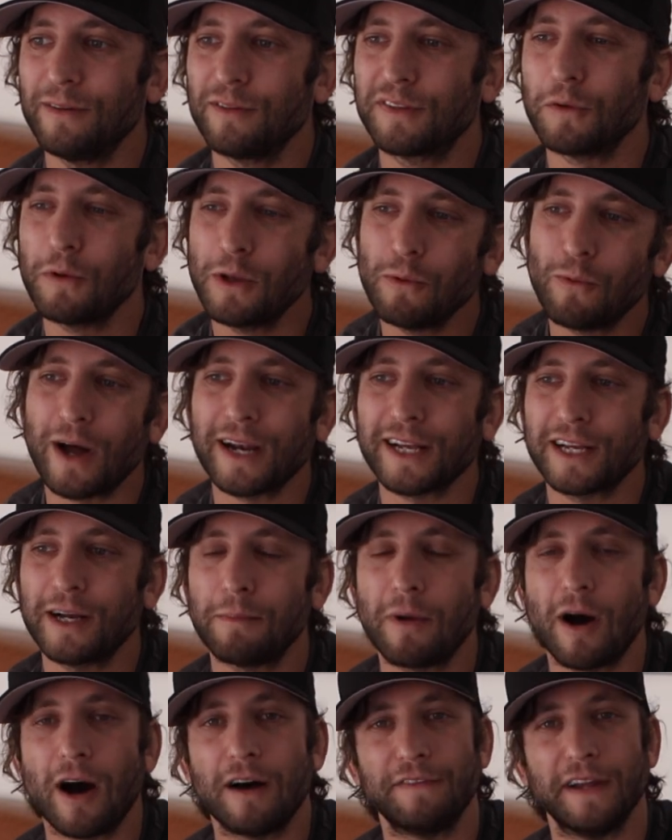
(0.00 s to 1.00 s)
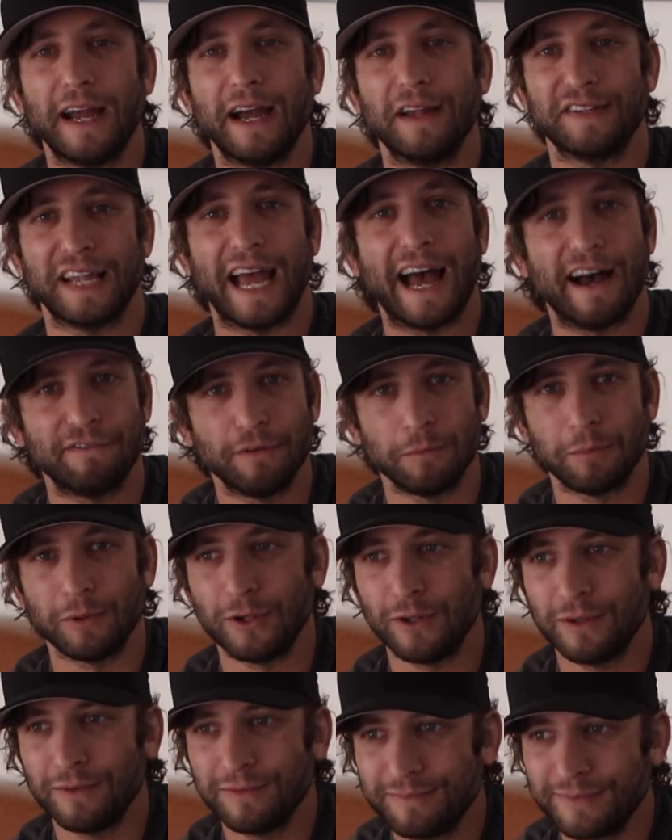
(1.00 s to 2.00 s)
so we want to come off as
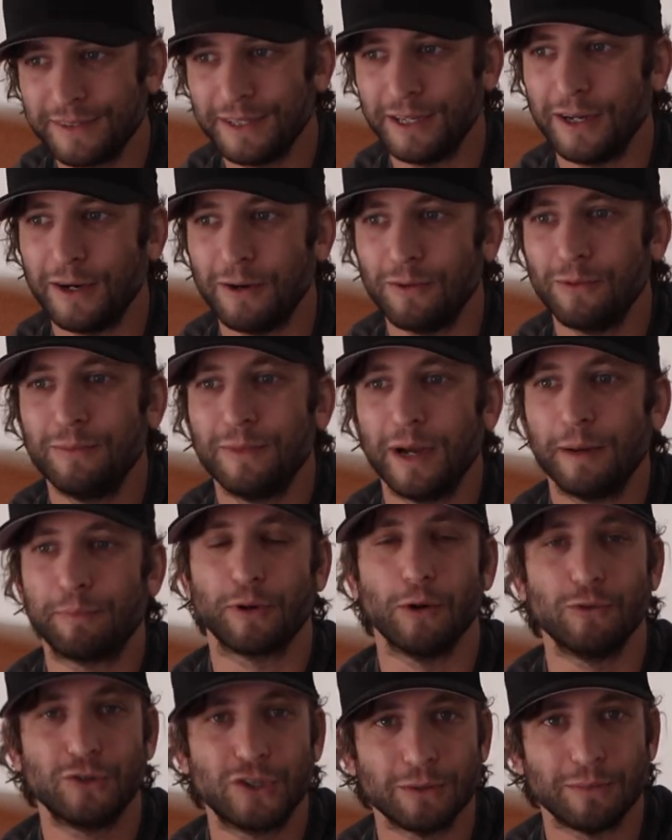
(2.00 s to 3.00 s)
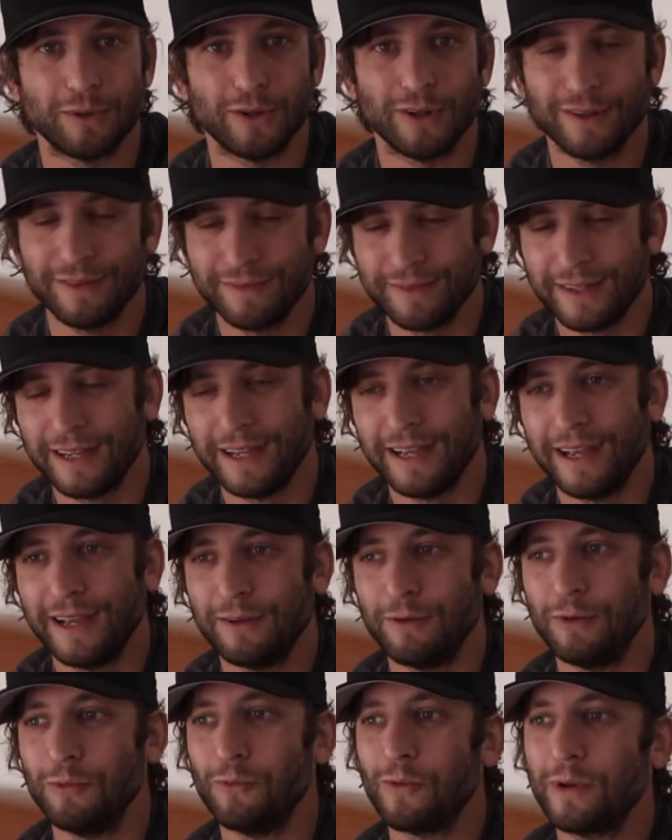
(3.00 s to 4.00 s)
affable, you know, approachable.
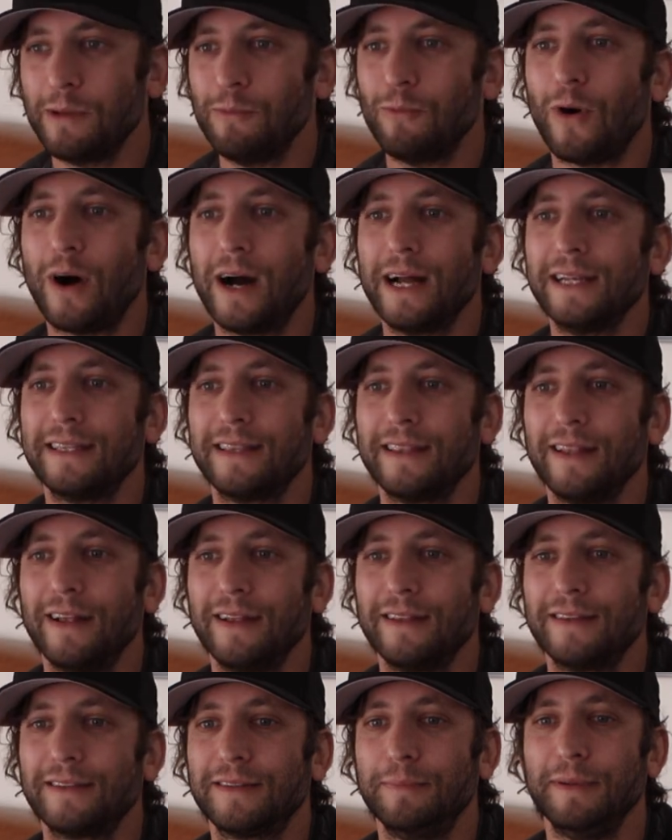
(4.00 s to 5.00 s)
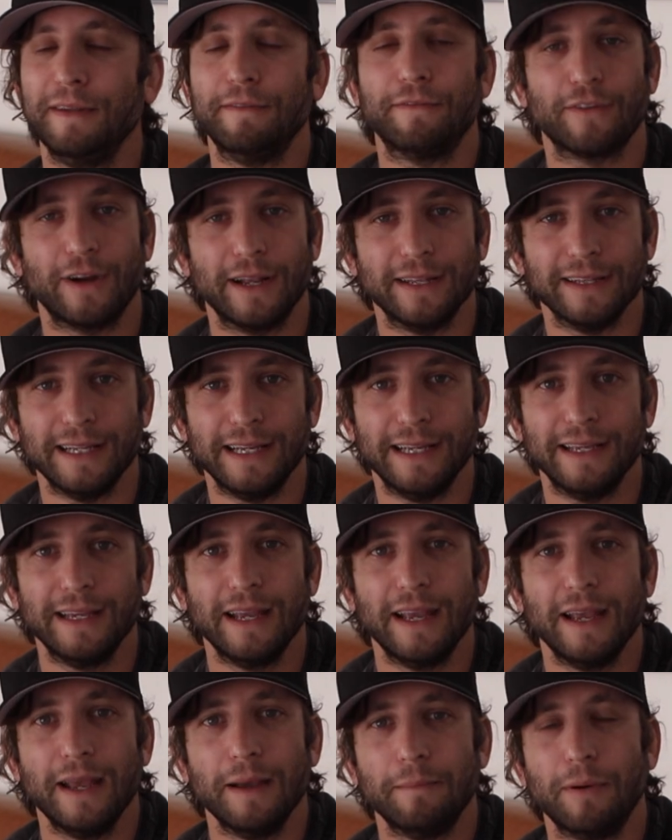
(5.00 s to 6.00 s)
We, we want to be friendly,
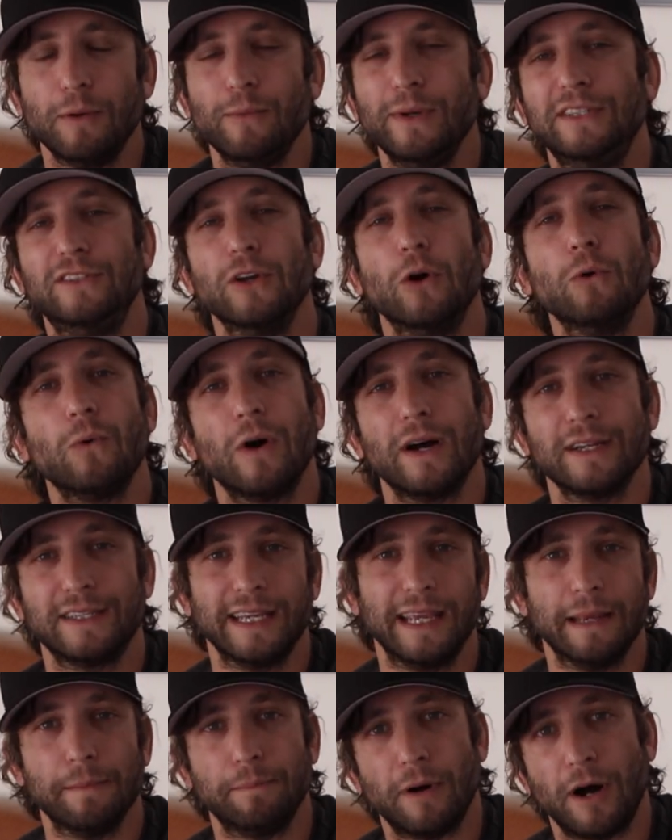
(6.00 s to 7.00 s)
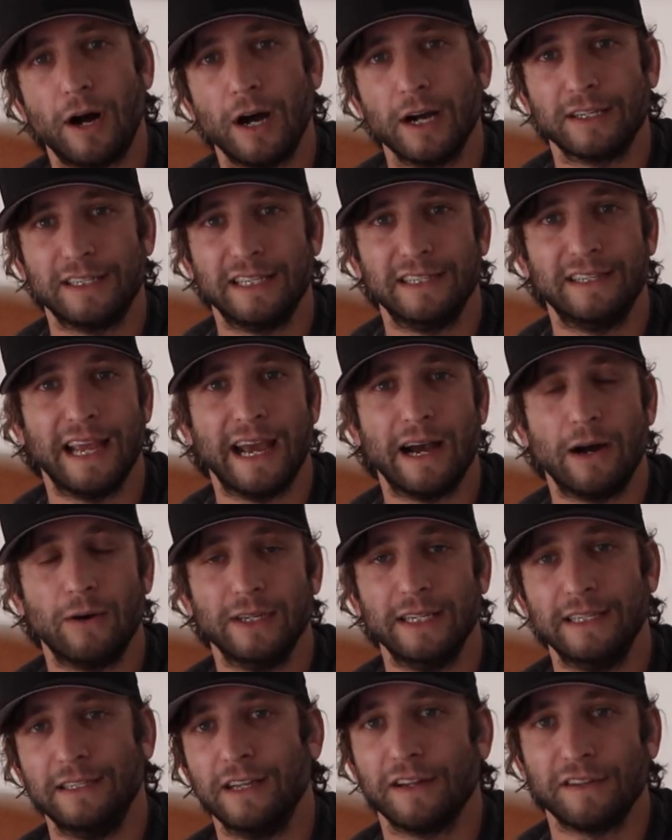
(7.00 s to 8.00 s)
but we don't want to get bogged
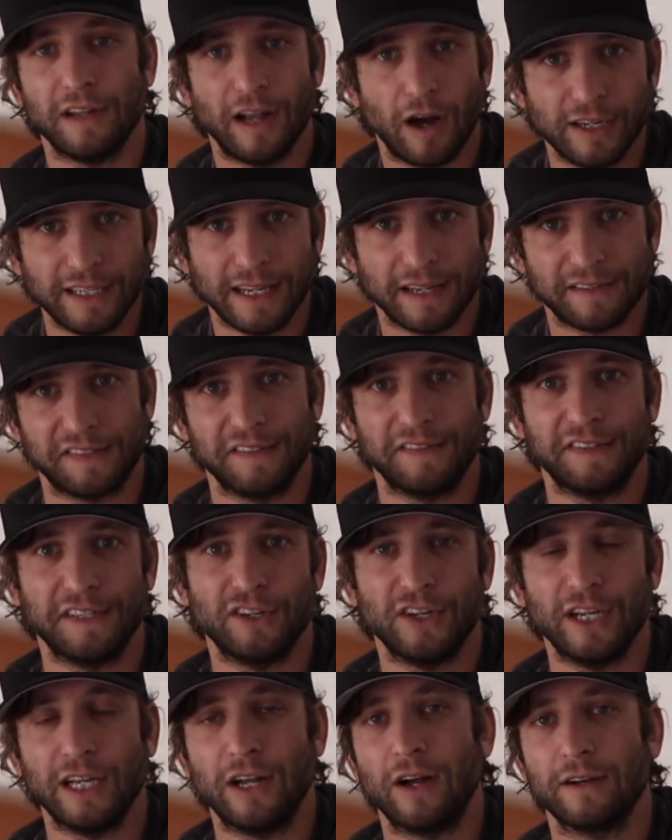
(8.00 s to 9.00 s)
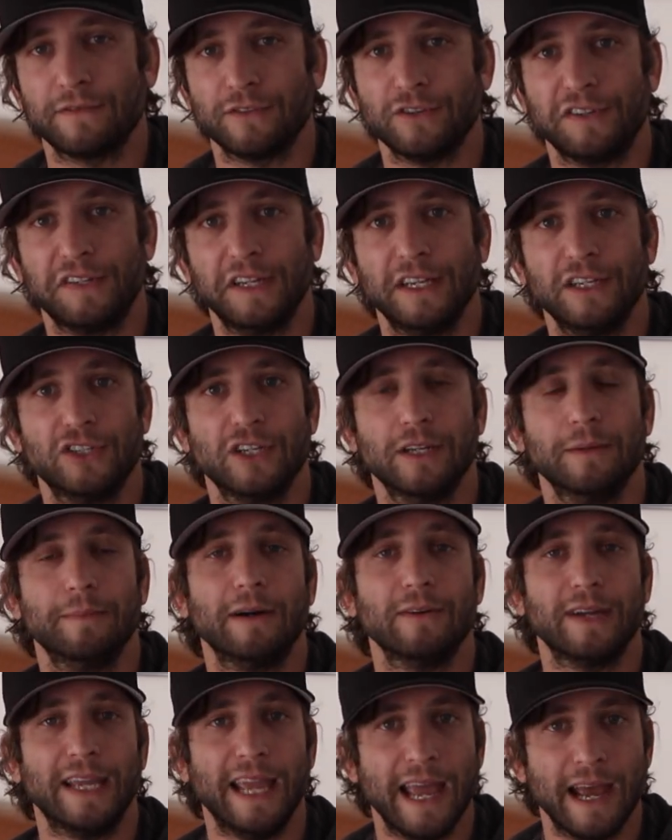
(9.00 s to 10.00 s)
down in unnecessary conversation
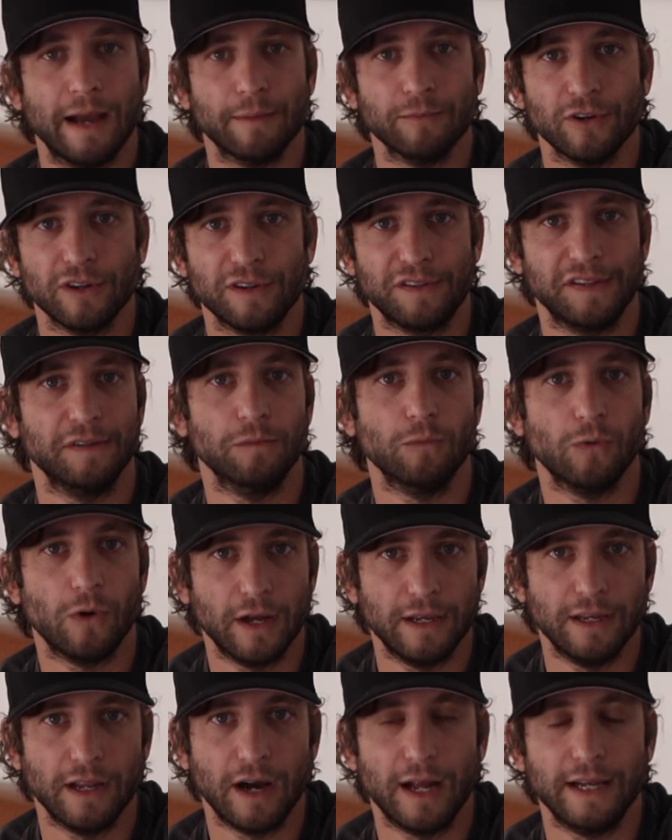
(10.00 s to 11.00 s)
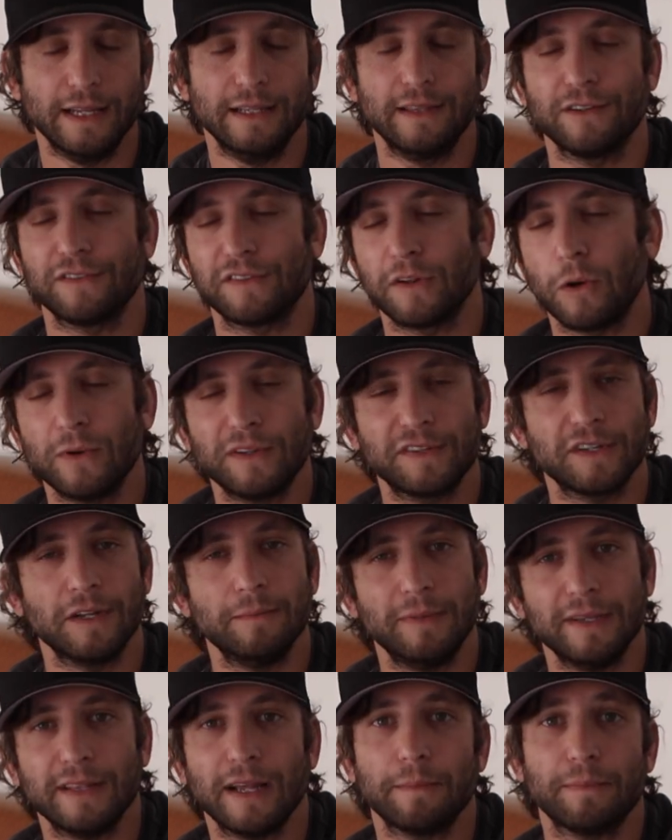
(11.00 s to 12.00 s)
about cameras and whatnot. And there's always going
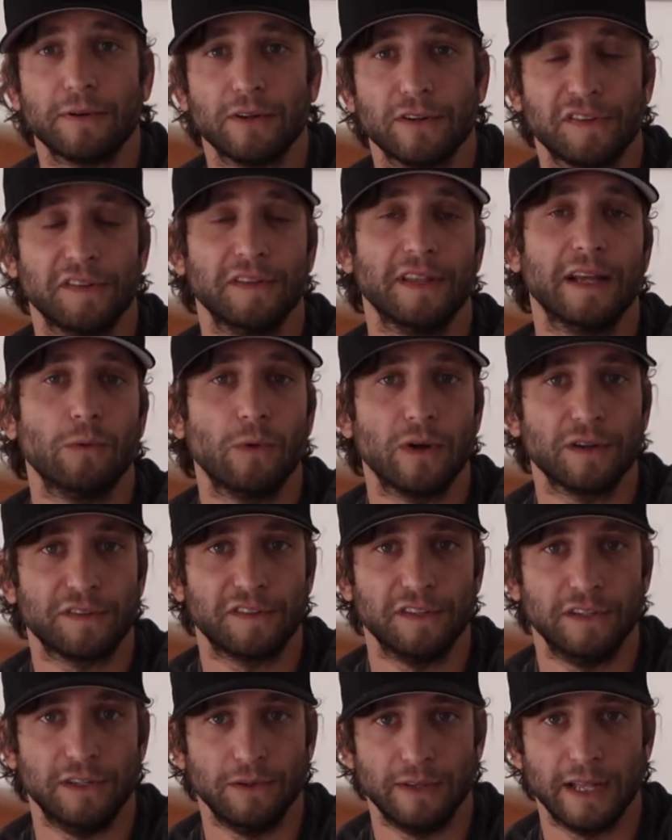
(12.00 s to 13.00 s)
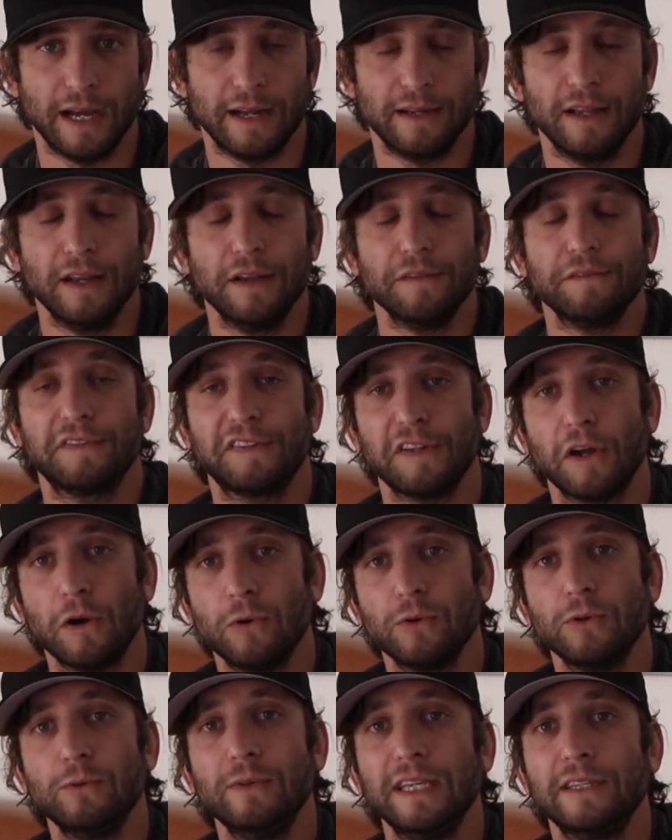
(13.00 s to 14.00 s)
to be that person that wants to do that.
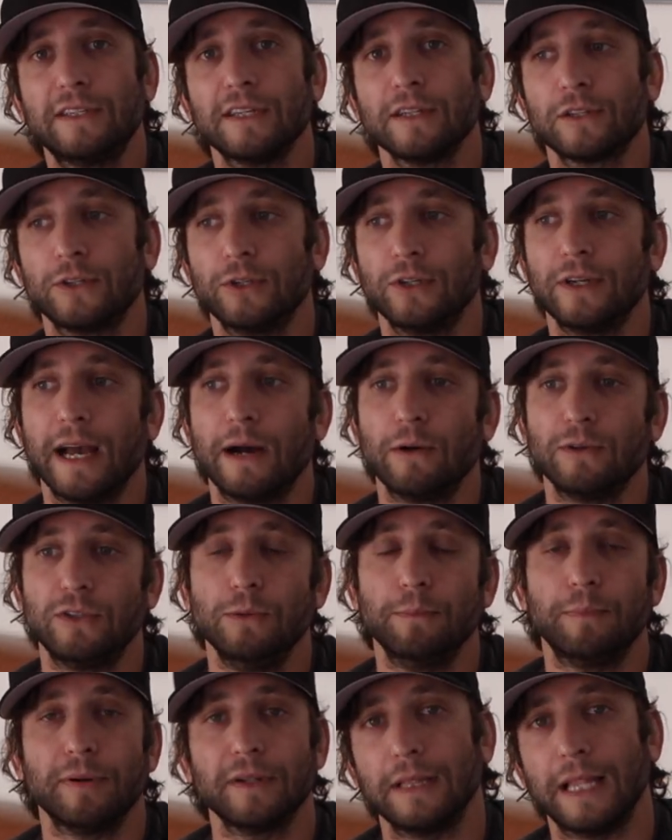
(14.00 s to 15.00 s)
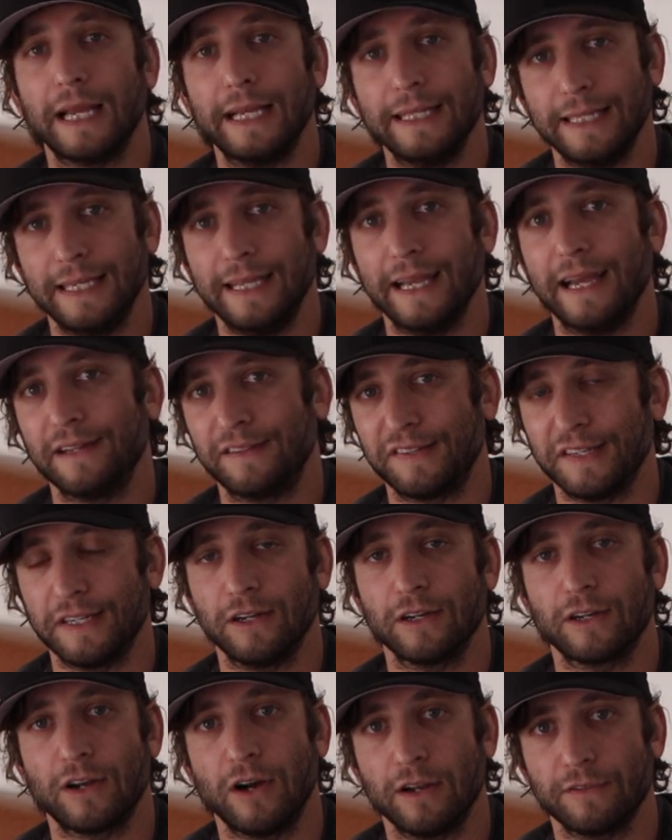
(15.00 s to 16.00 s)
So you need to learn how to politely exit
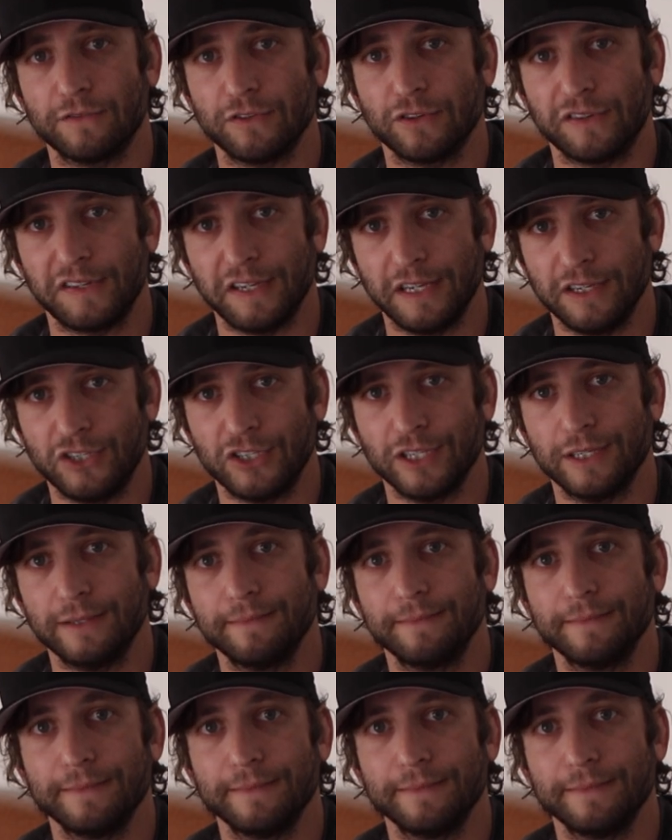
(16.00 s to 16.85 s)
a conversation.